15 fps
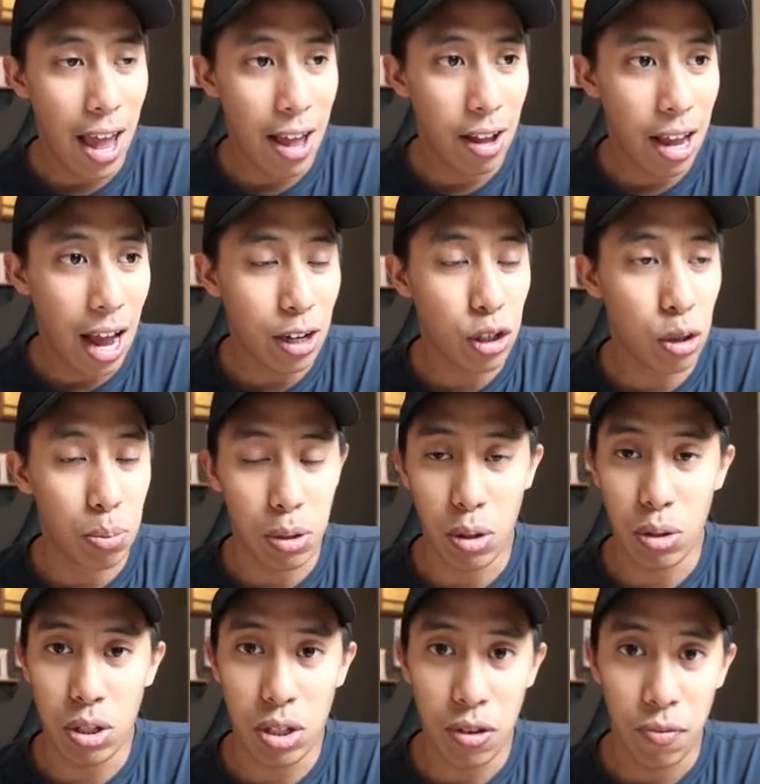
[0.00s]

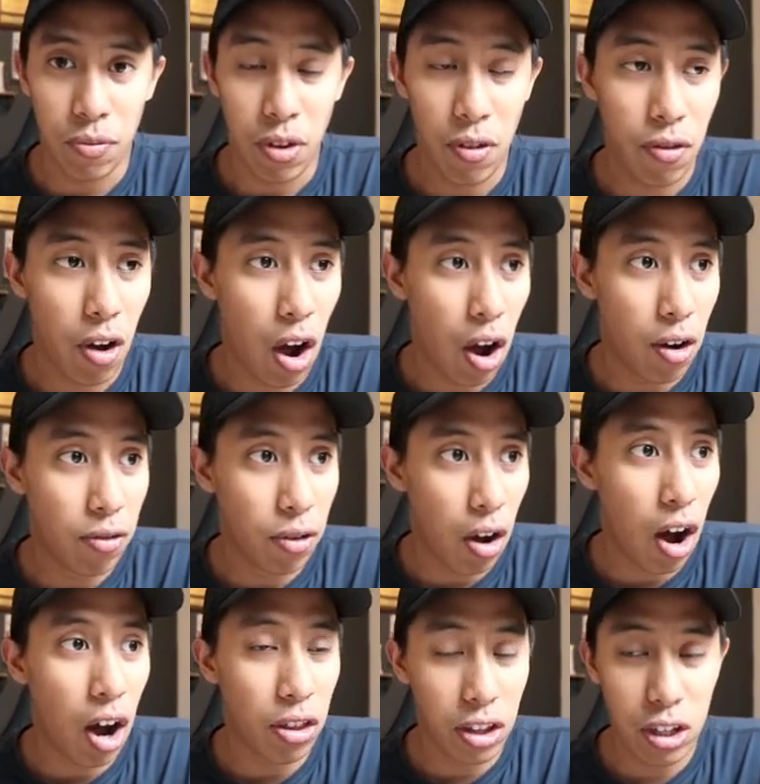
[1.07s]
attributes of
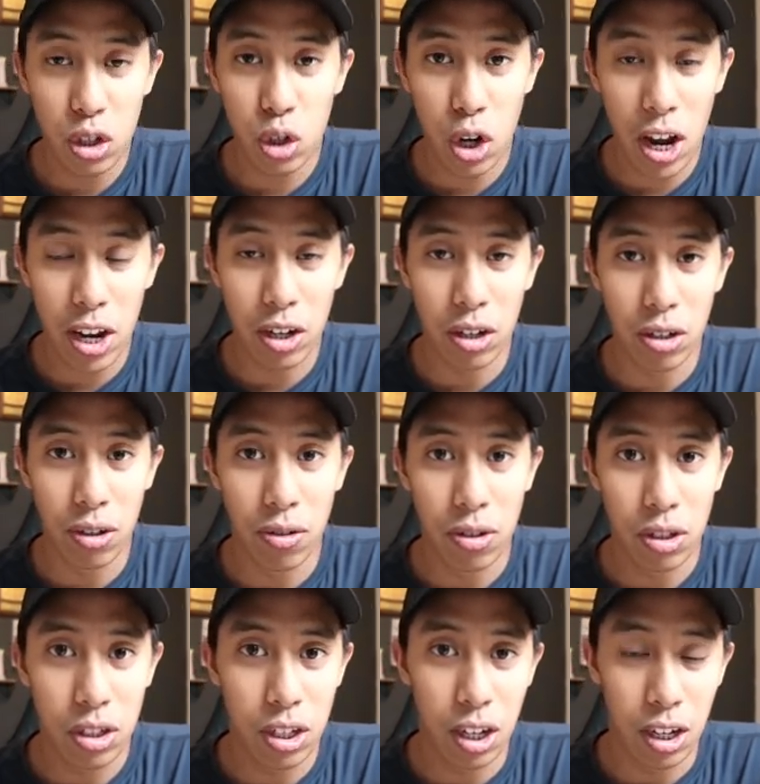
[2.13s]
on this triangle
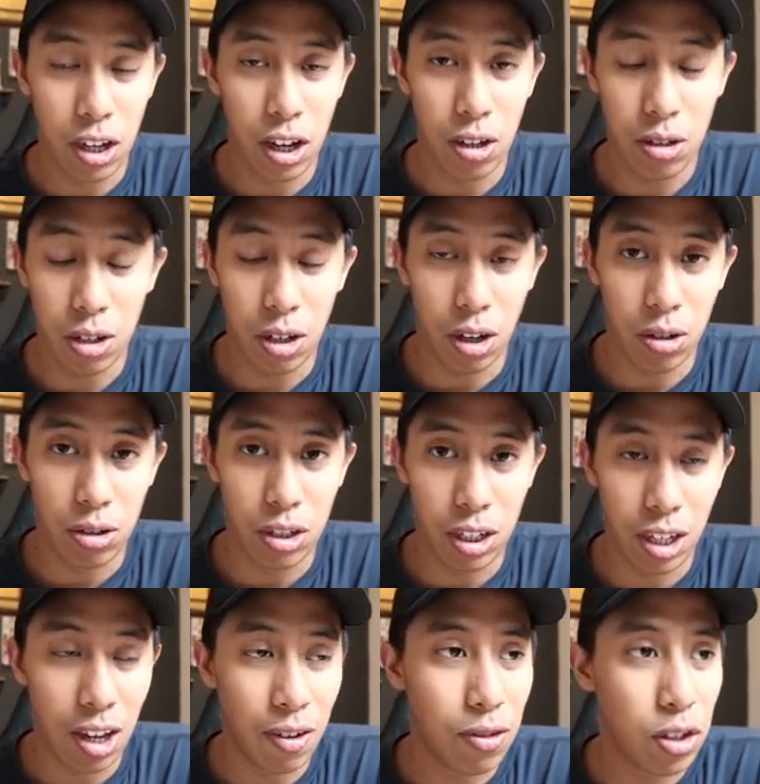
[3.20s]
to you know to
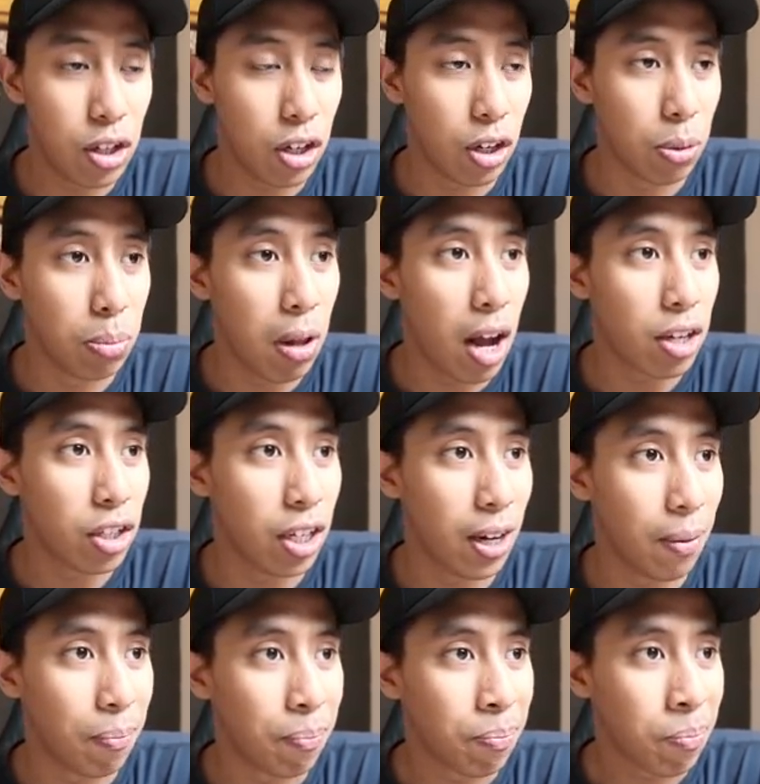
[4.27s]
give to your blockchain.
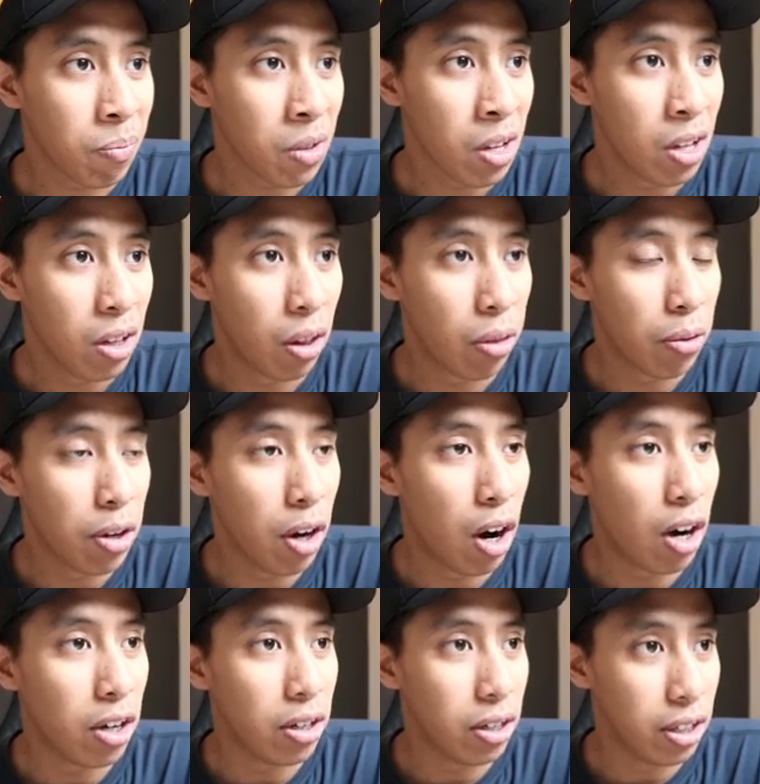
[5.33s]
The three
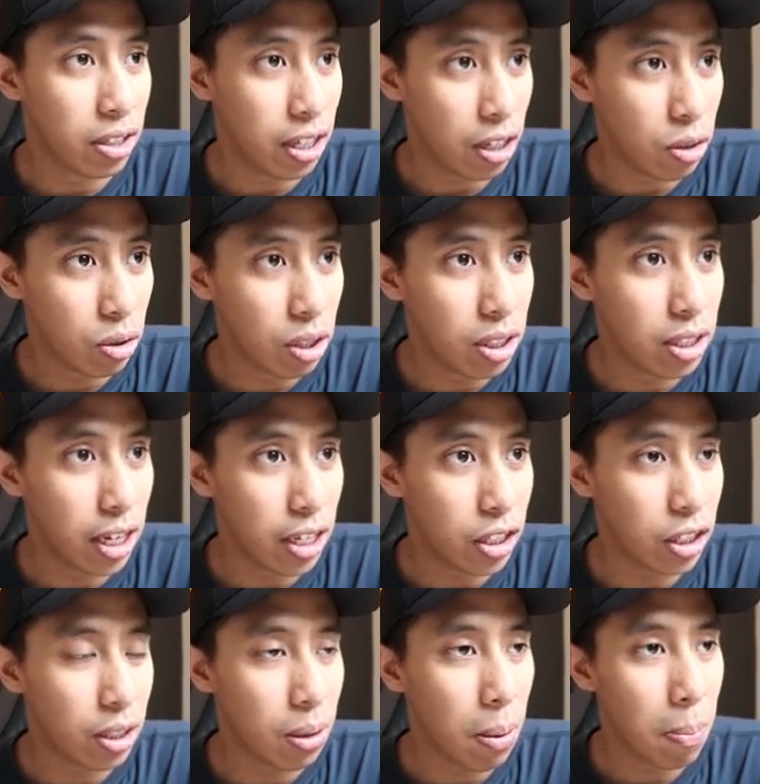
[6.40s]
are
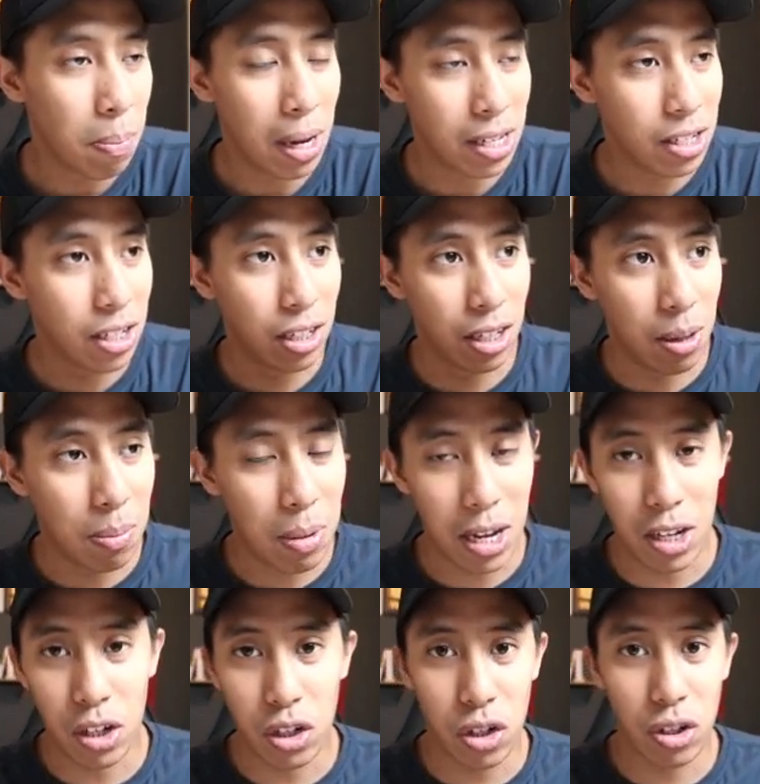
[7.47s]
decentralization, basically
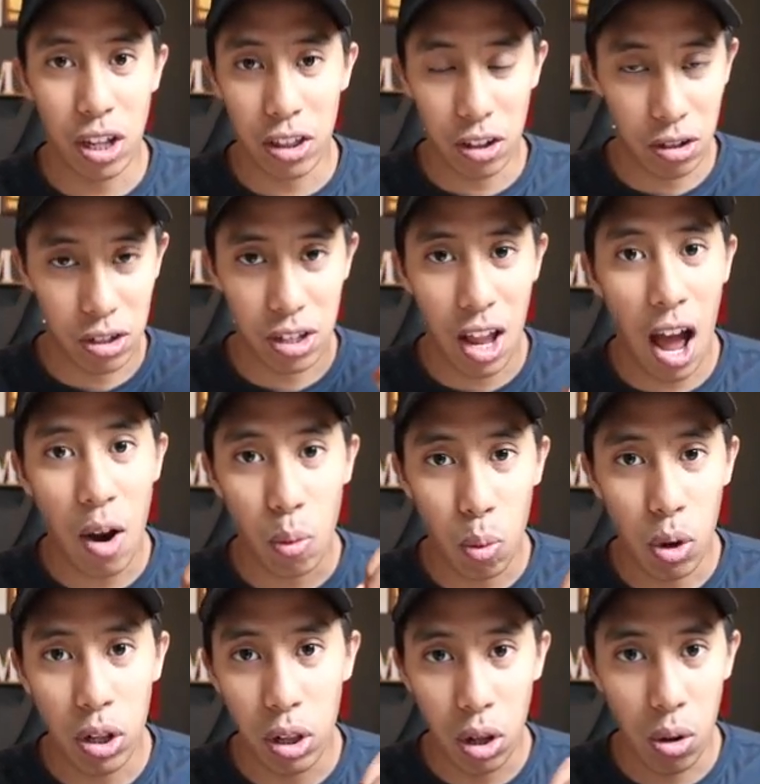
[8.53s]
making sure that there's not
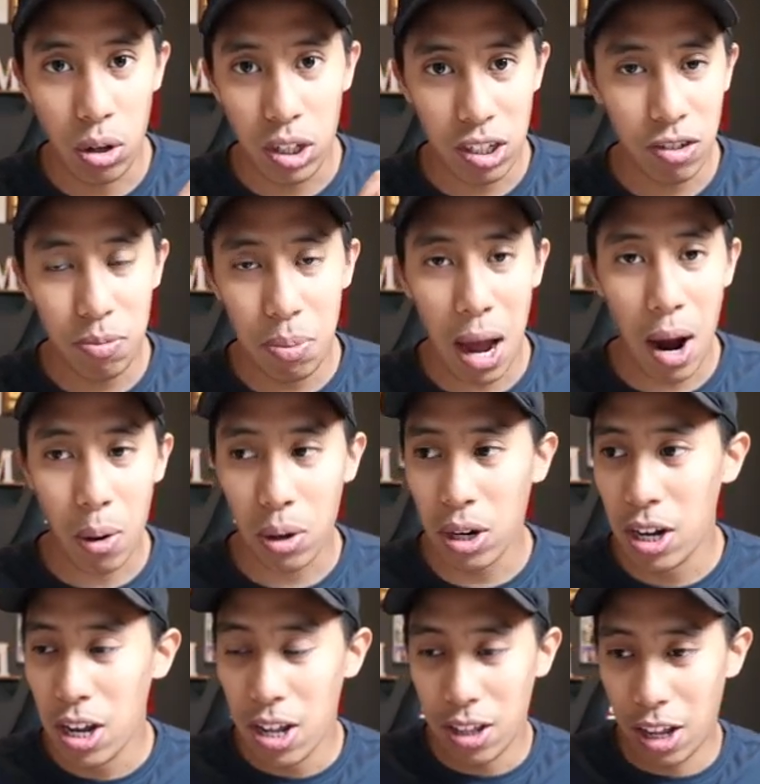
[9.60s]
one locus of power
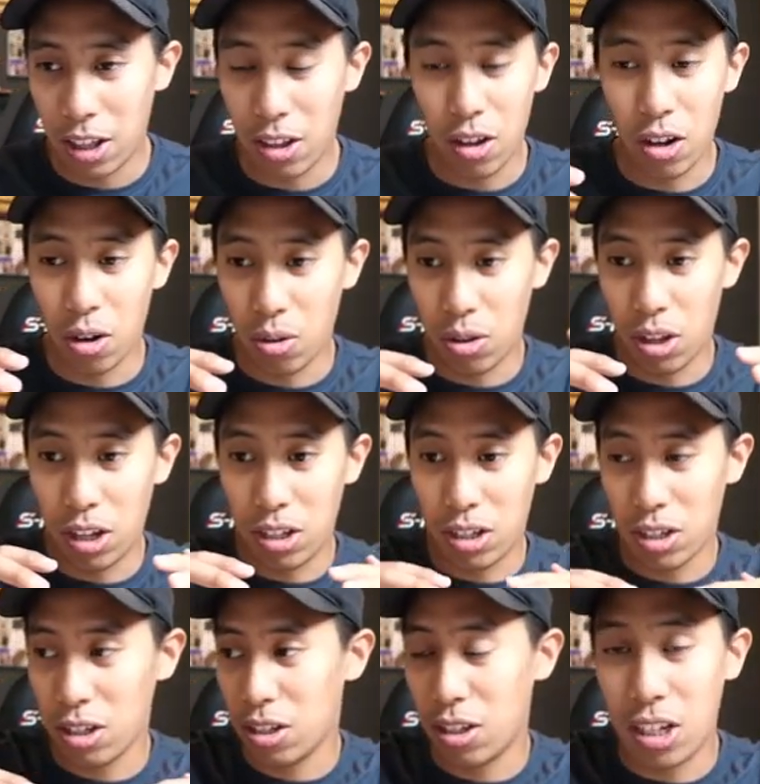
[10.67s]
that you know
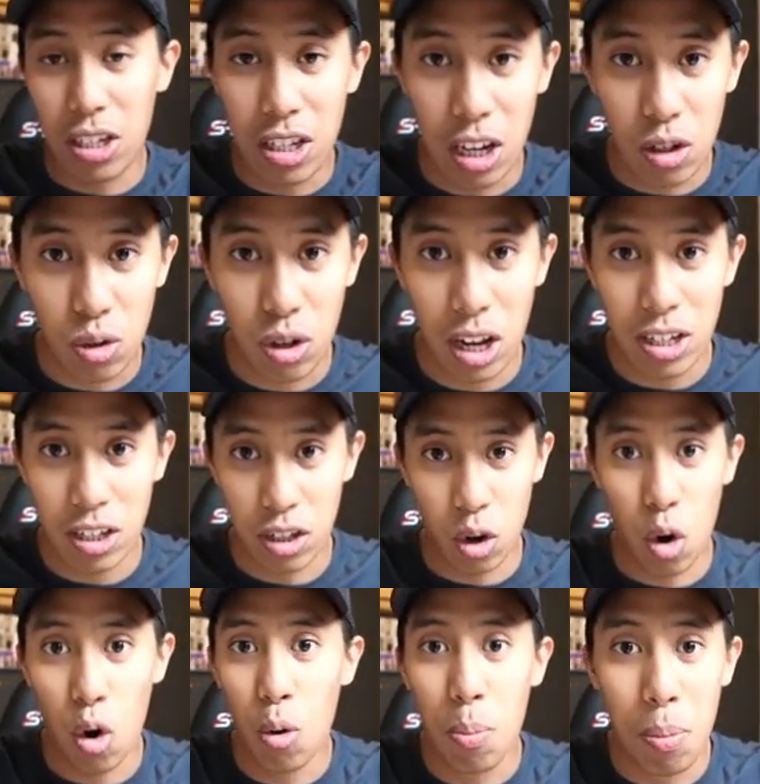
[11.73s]
it's decentralized. It's a
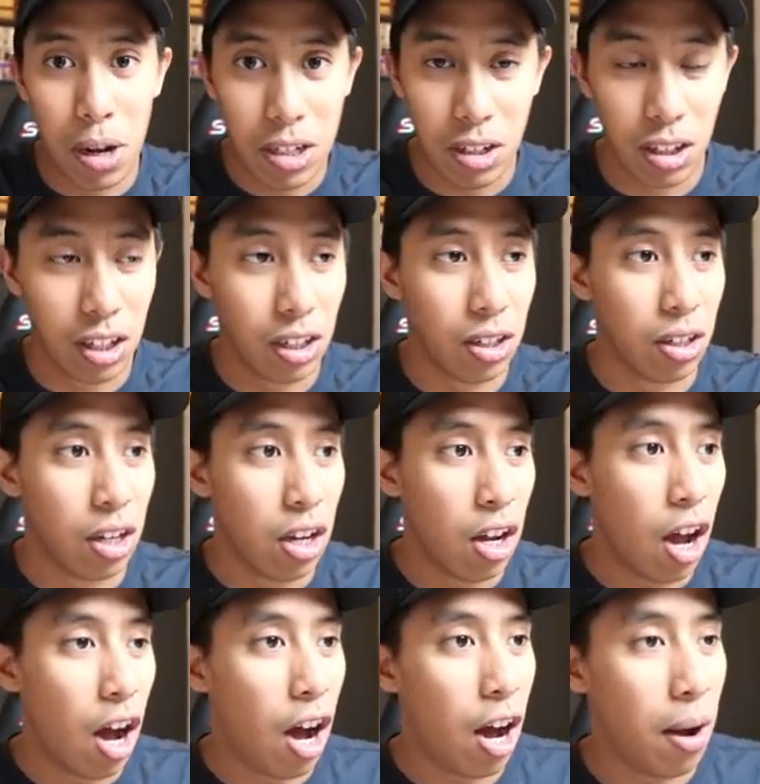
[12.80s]
whole bunch of little
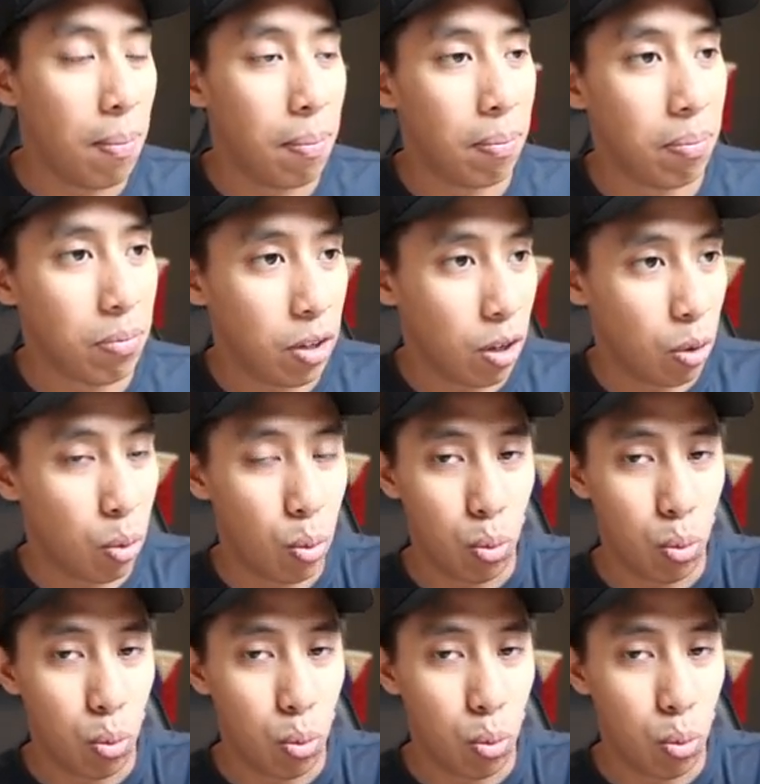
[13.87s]
um, you know